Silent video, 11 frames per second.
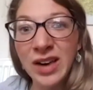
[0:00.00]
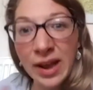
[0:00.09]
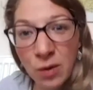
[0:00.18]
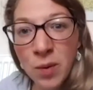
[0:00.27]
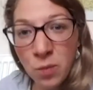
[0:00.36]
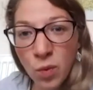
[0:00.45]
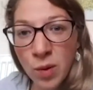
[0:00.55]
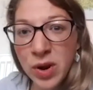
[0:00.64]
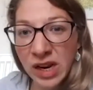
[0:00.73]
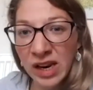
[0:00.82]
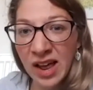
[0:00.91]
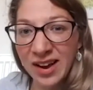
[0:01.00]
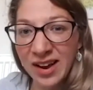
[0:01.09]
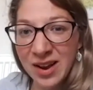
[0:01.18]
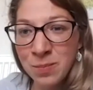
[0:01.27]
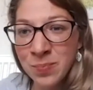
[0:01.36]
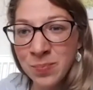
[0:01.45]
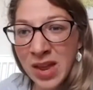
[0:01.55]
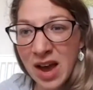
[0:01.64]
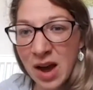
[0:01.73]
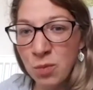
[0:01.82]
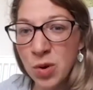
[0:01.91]
Like when we climb
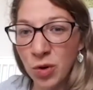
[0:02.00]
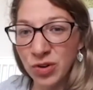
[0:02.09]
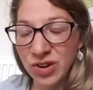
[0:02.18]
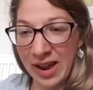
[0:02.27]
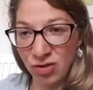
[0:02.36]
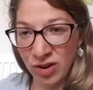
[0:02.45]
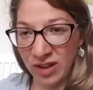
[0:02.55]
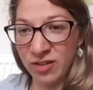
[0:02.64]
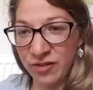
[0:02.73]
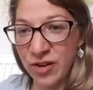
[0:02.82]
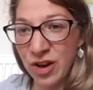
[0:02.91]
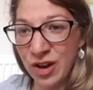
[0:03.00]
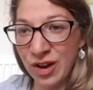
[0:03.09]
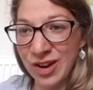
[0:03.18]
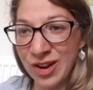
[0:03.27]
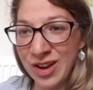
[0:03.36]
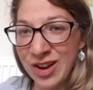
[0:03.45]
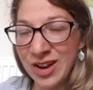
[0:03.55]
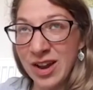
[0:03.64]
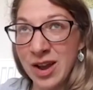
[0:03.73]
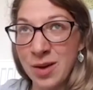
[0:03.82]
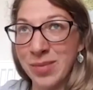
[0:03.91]
and we want to like transfer
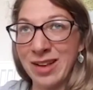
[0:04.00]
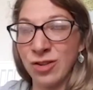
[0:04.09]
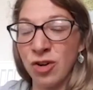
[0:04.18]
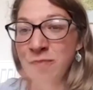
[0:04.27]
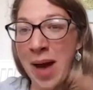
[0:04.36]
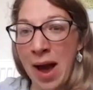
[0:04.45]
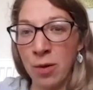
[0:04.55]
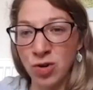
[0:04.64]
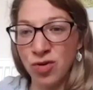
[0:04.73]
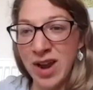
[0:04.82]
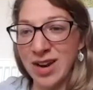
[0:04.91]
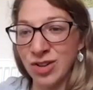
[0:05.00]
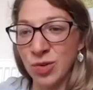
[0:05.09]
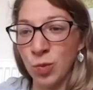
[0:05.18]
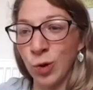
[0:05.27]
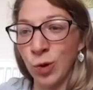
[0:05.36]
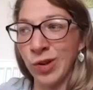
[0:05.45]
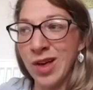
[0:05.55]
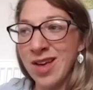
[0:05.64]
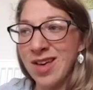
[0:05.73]
that sort of power training to the wall,